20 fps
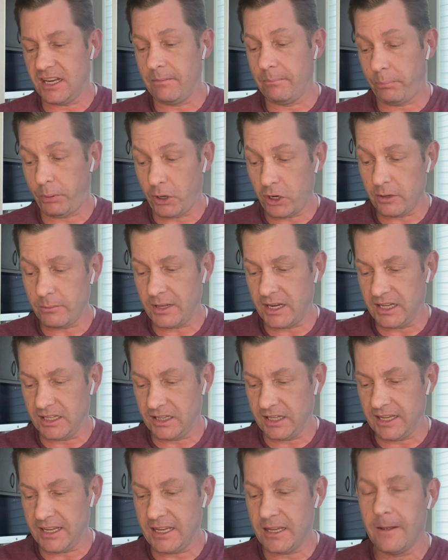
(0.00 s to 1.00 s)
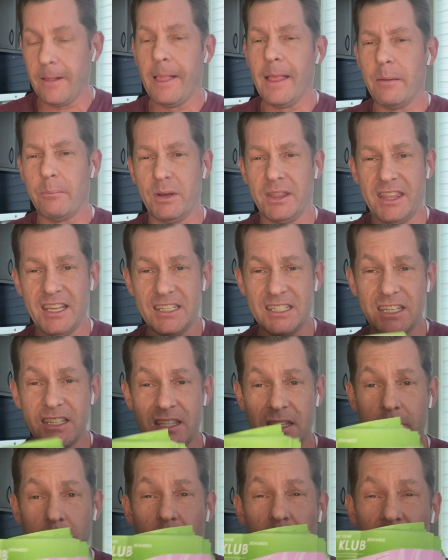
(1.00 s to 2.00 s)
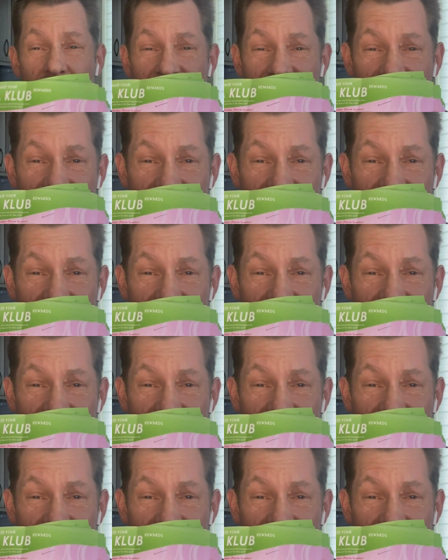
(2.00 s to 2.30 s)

permanently, but this is the most